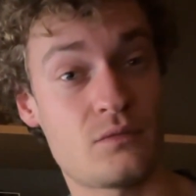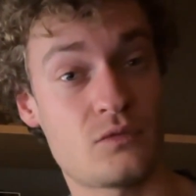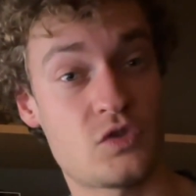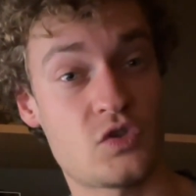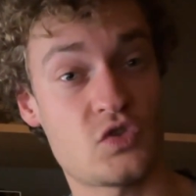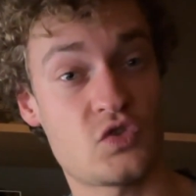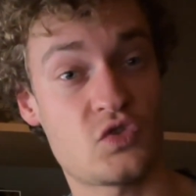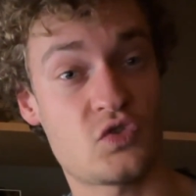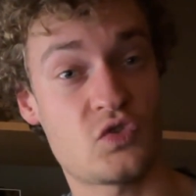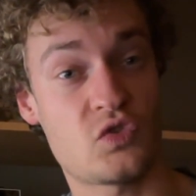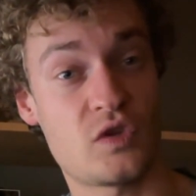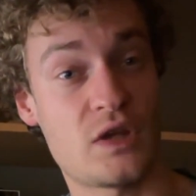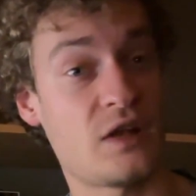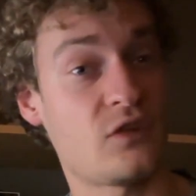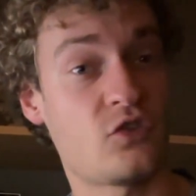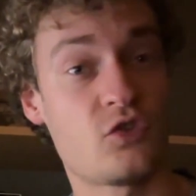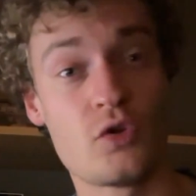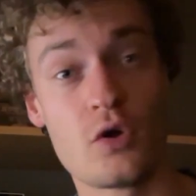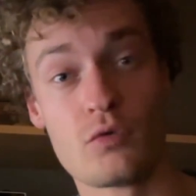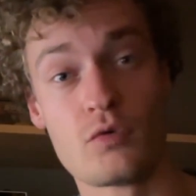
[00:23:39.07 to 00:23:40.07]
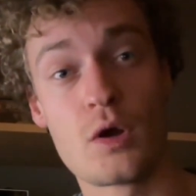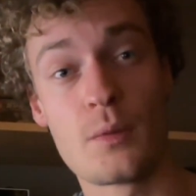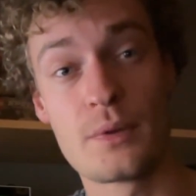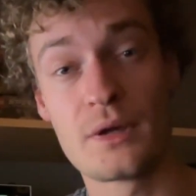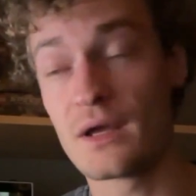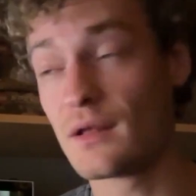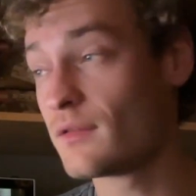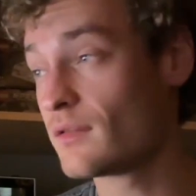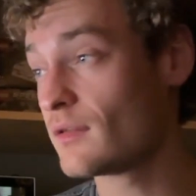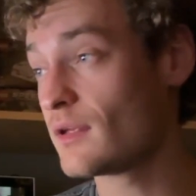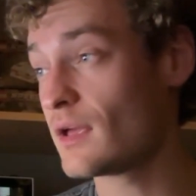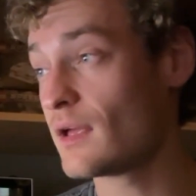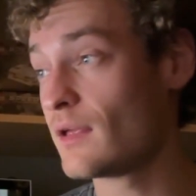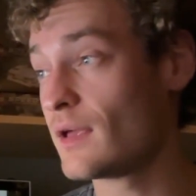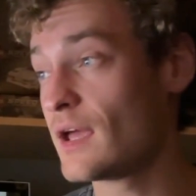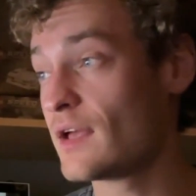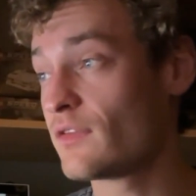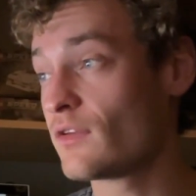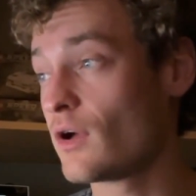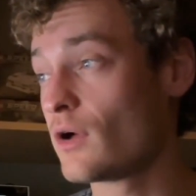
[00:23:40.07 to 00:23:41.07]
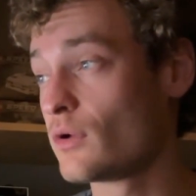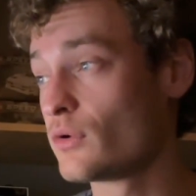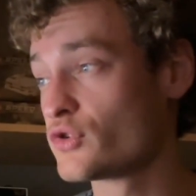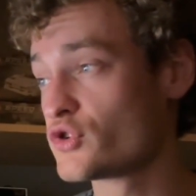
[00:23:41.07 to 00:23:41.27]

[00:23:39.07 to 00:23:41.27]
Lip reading: just get no rubbing in at all.